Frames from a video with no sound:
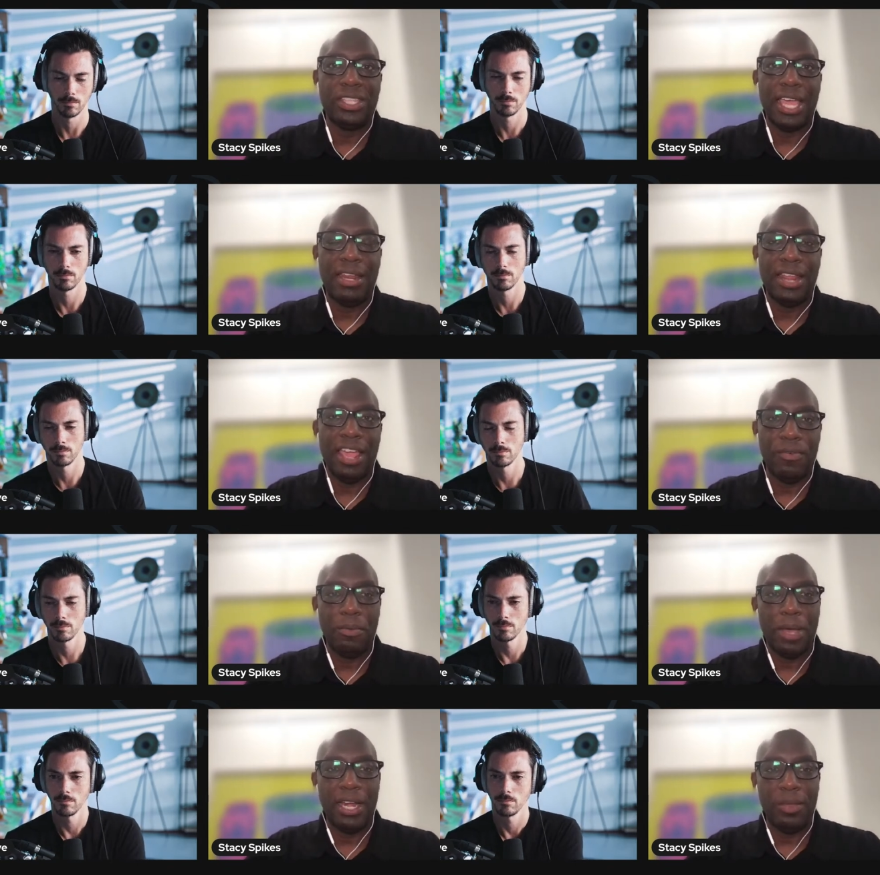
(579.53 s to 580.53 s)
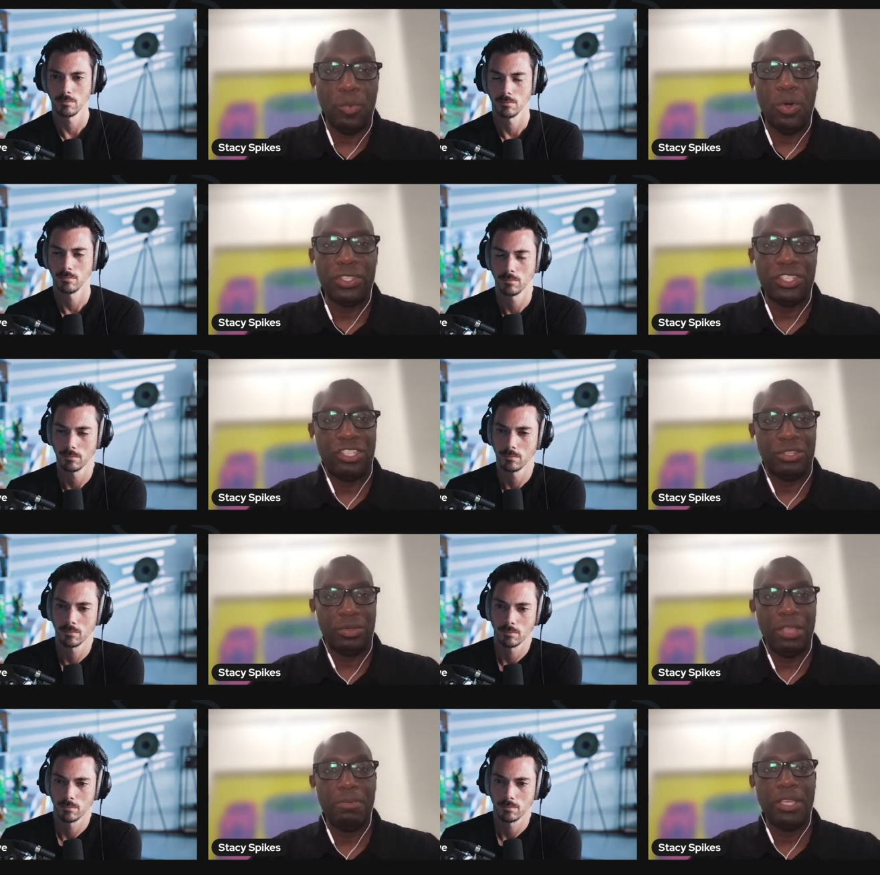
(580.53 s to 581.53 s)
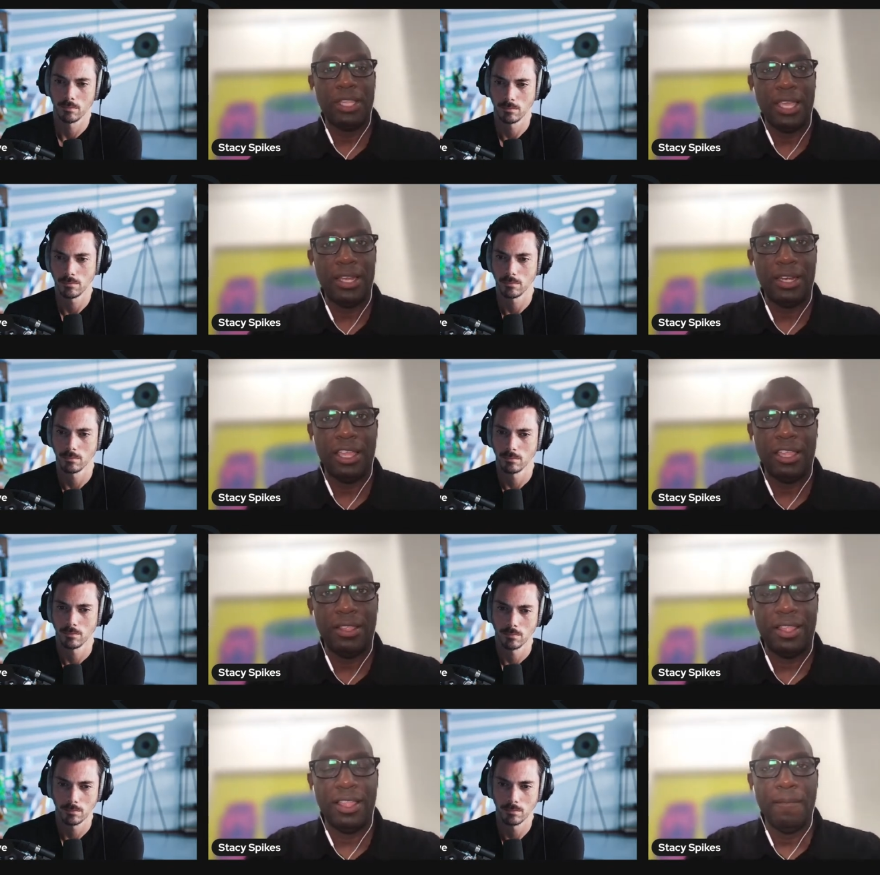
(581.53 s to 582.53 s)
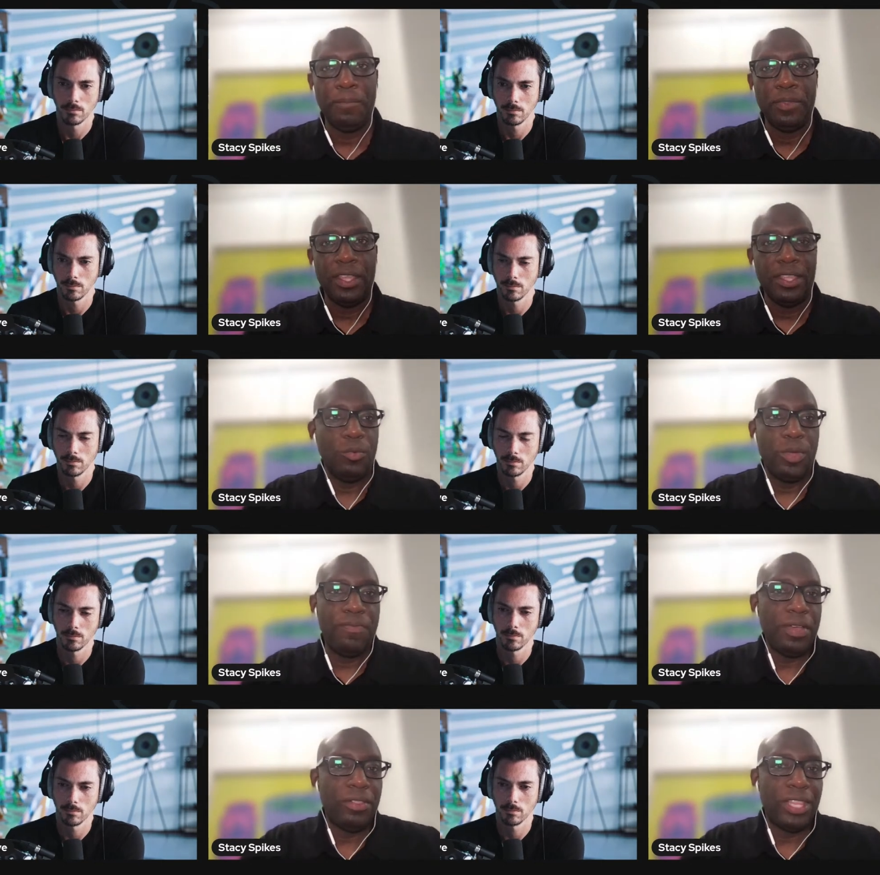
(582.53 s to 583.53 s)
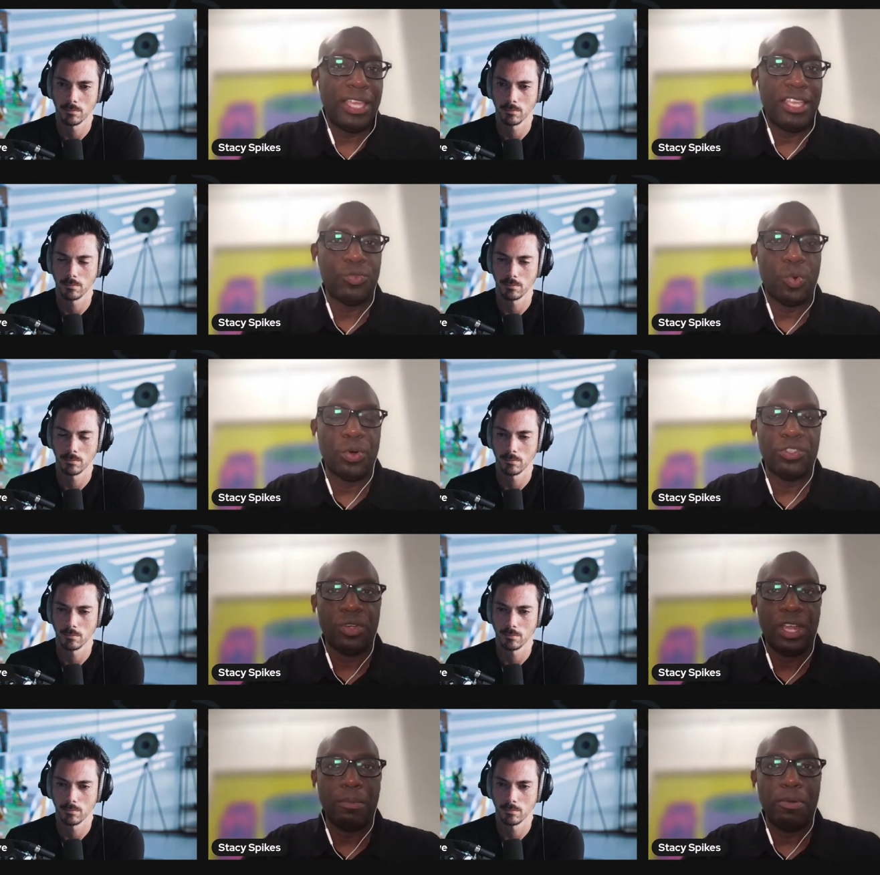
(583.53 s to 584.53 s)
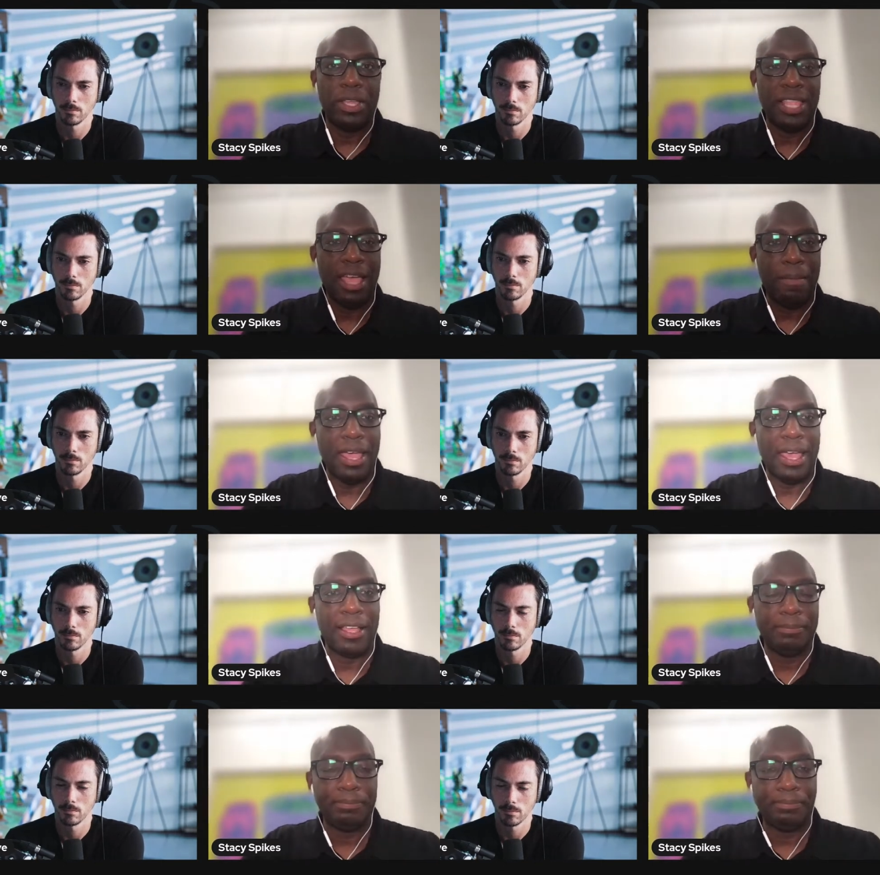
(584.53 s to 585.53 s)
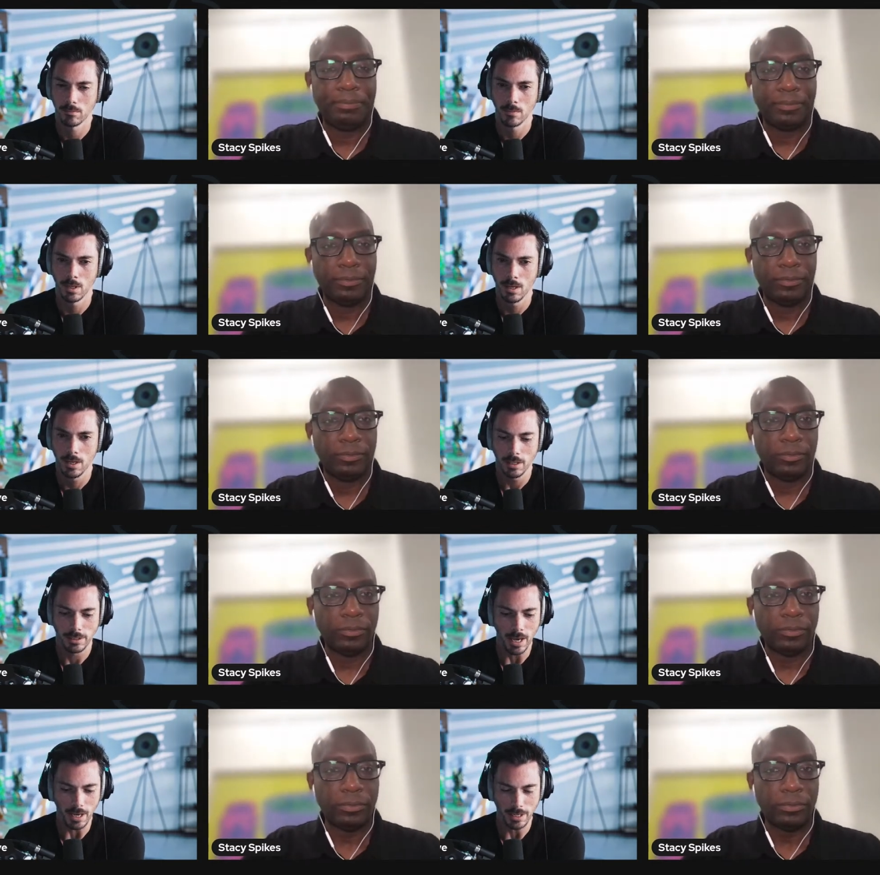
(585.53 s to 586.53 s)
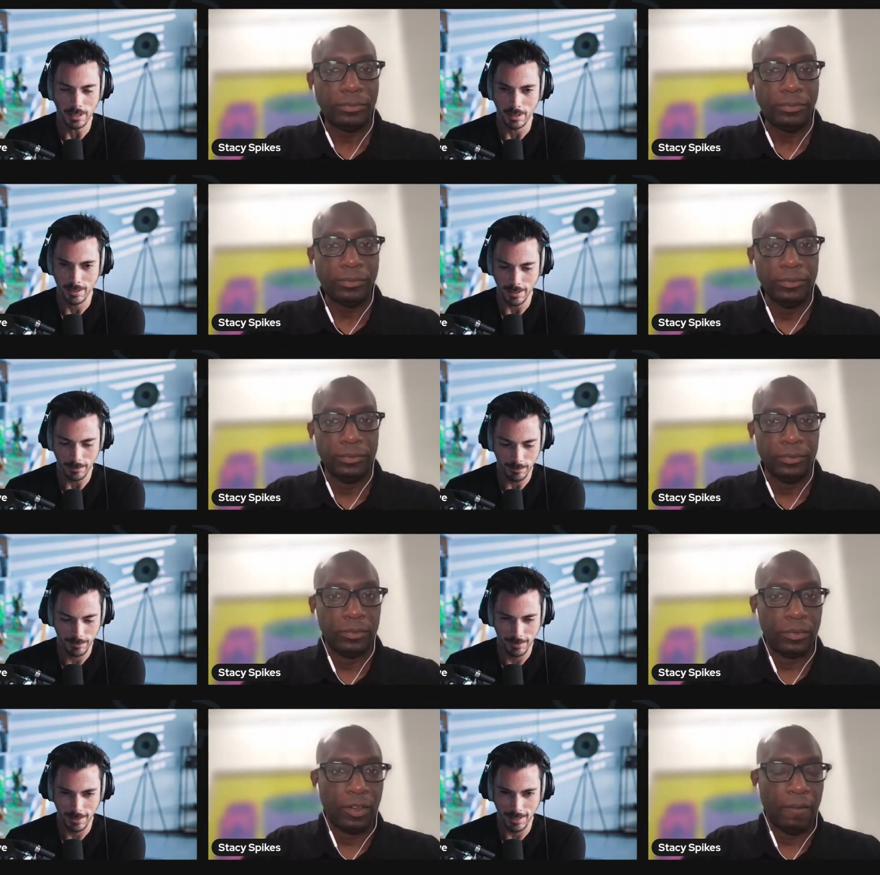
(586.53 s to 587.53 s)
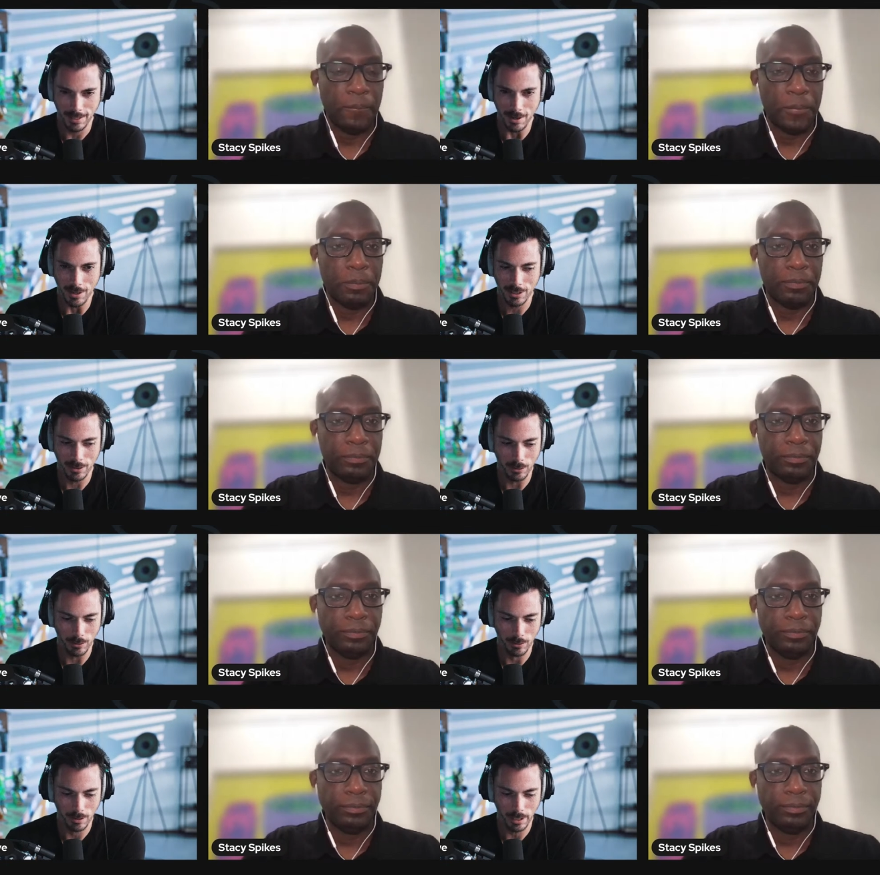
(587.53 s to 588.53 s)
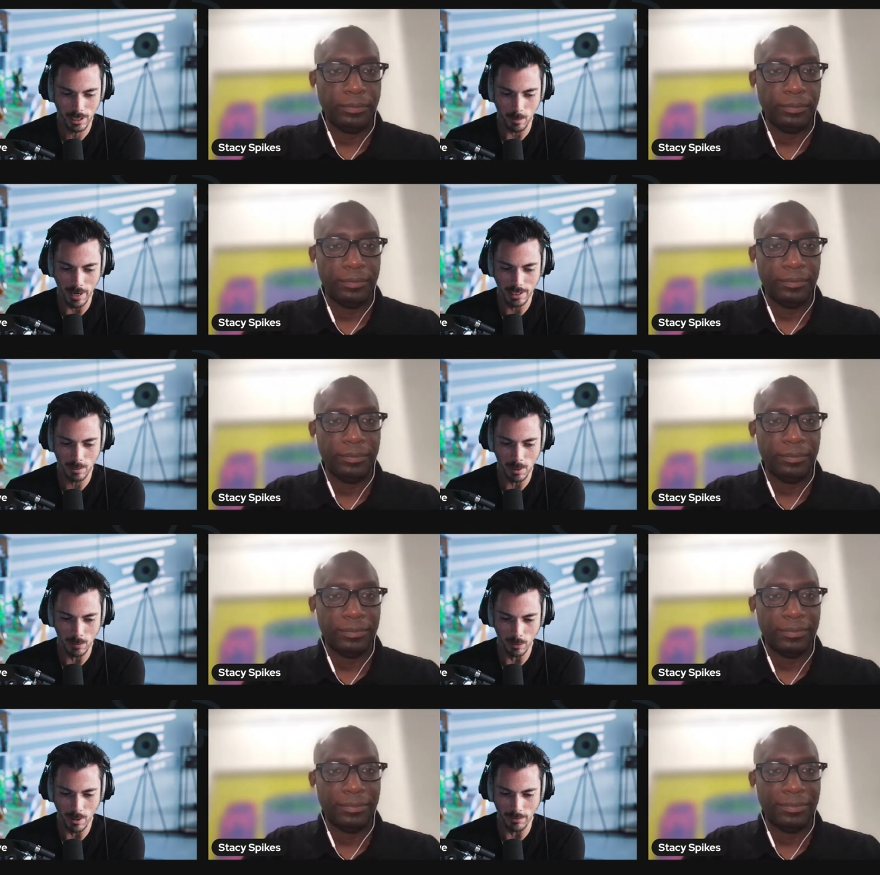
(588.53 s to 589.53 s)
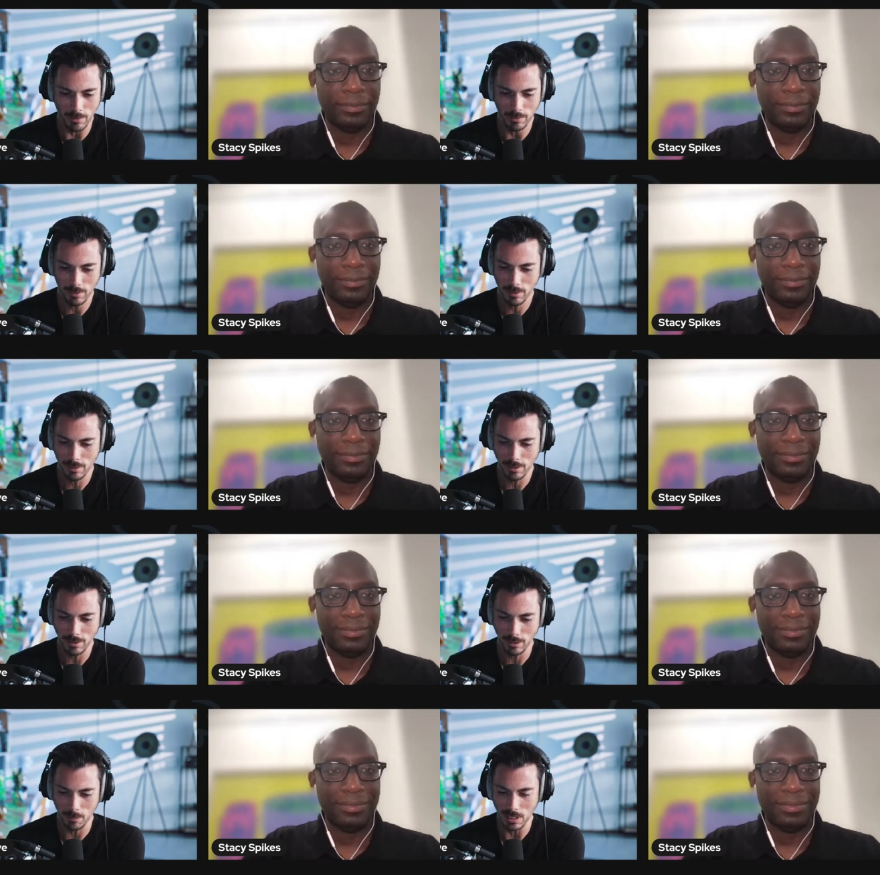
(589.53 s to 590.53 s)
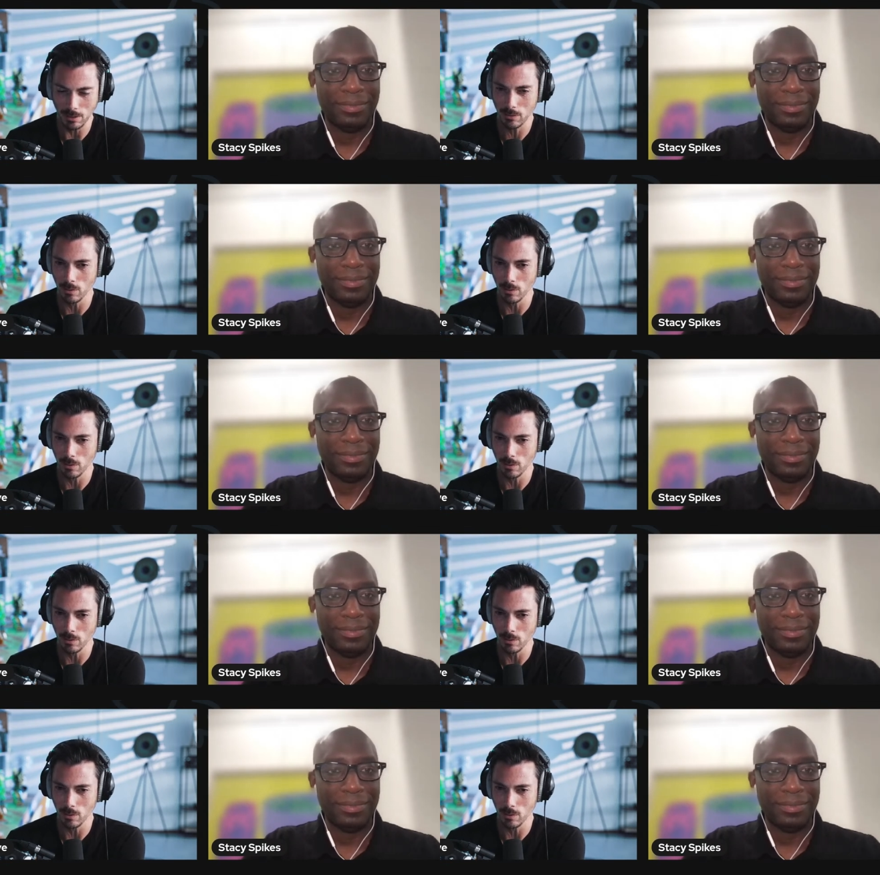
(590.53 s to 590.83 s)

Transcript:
Speaker 1: that everybody wants to emulate. And we felt like it's worth trying to bring that
Speaker 2: back. Yeah, it, it it's hard to explain to people who haven't been through